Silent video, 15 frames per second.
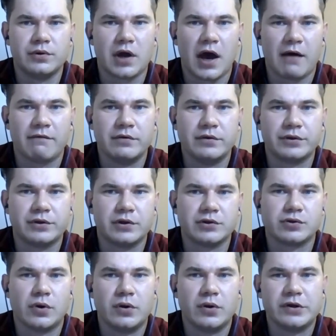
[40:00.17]
haven't
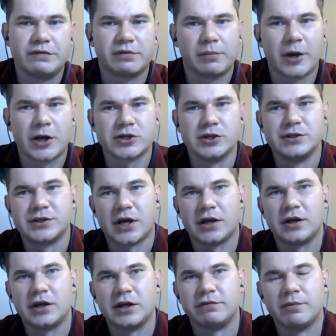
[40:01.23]
sole inflammation,
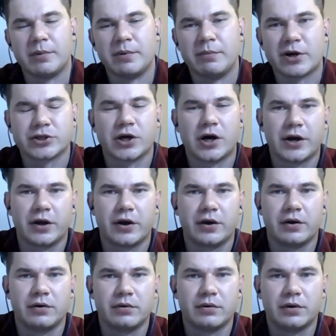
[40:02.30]
then it will be much harder
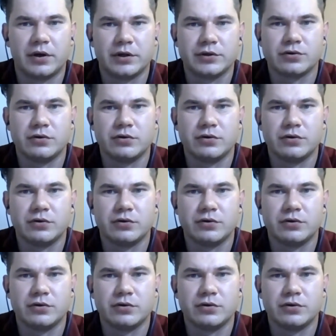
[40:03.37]
right?